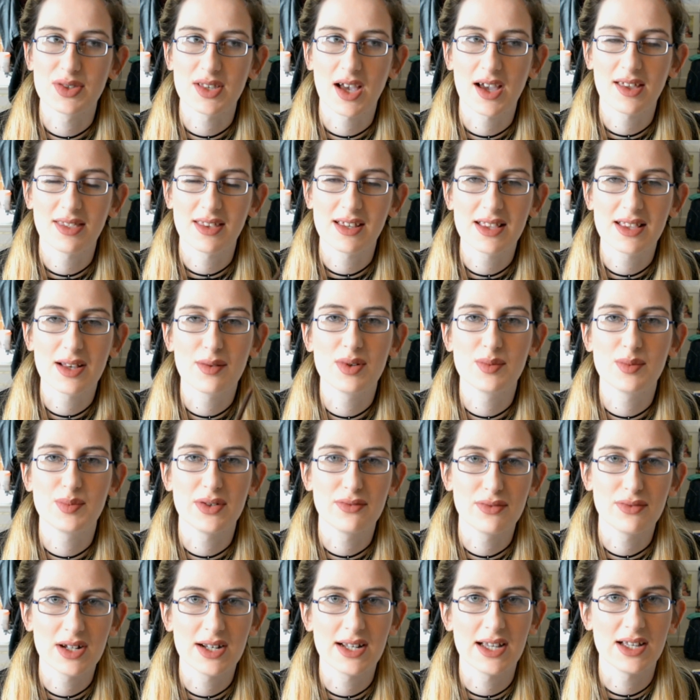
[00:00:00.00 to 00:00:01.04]
I think they would be
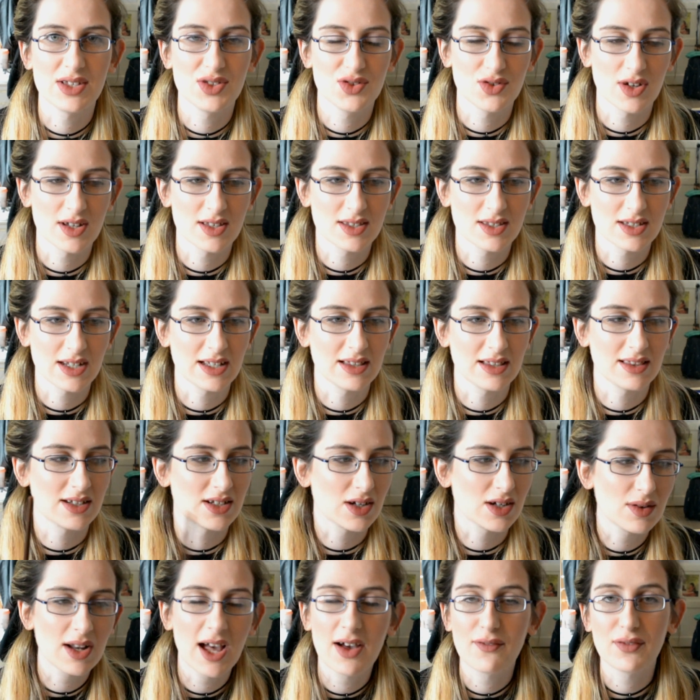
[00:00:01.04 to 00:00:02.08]
really interesting. They
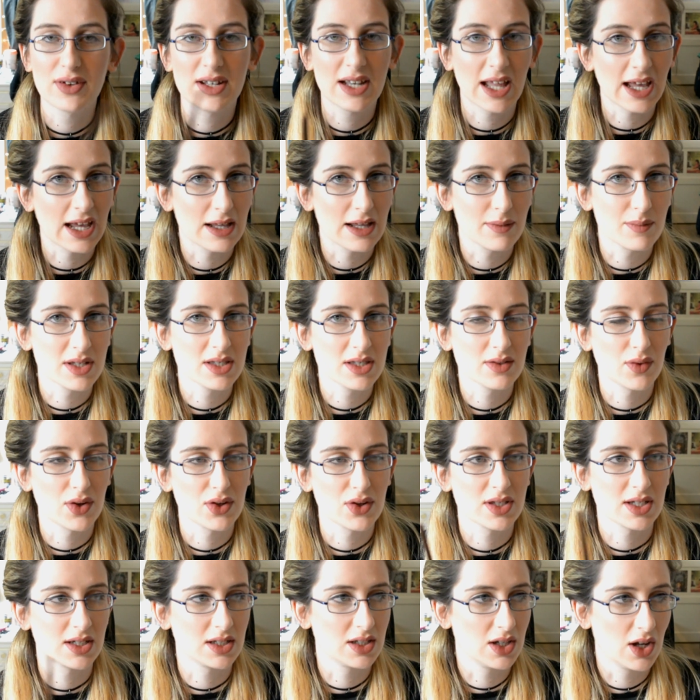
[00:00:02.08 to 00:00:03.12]
don't have a name as far
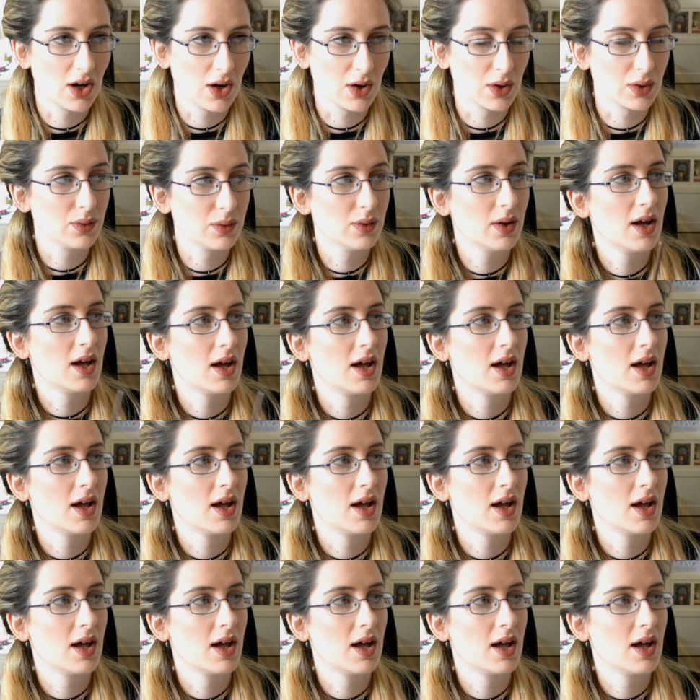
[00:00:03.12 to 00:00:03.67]
as I know.